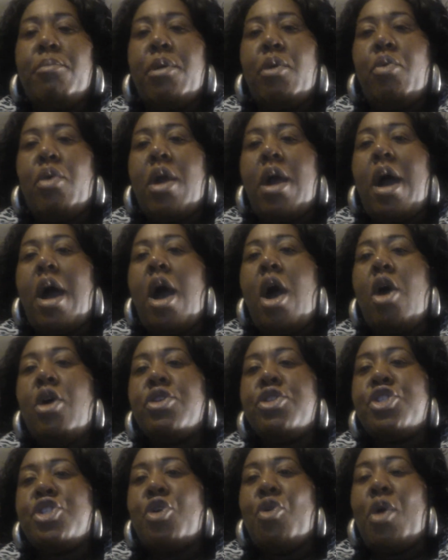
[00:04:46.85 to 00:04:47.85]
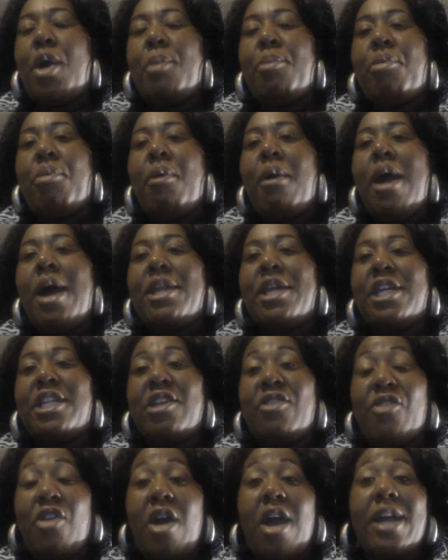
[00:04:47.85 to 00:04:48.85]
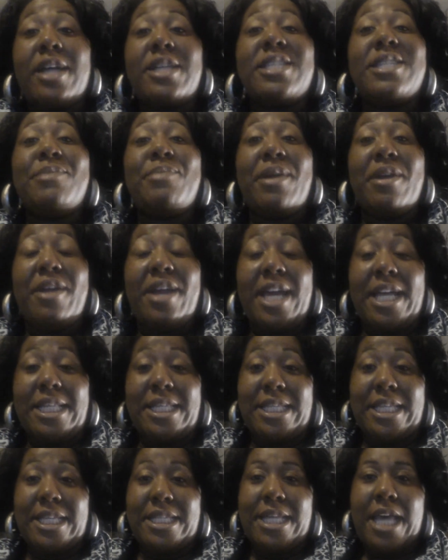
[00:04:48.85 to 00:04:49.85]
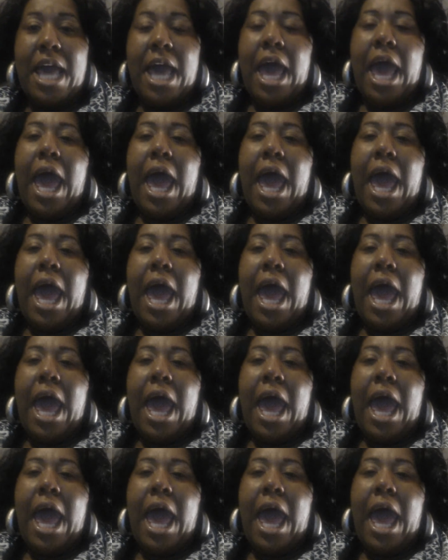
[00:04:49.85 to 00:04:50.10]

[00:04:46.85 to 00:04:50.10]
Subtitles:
but we're also a product of our experiences,